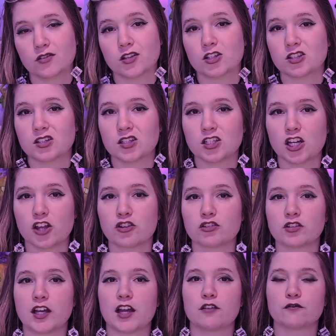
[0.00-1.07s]
This is
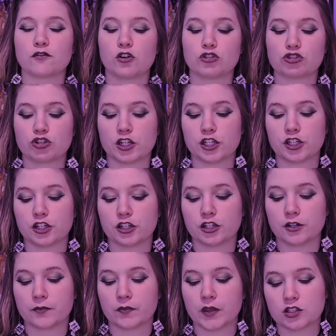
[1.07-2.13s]
another landfall
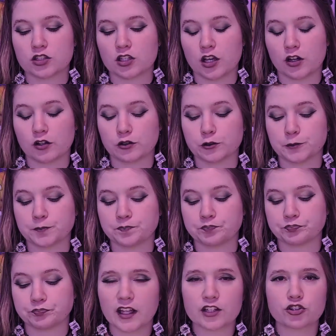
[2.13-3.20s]
trigger, so
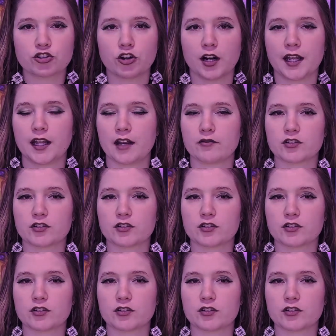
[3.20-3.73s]
that's great.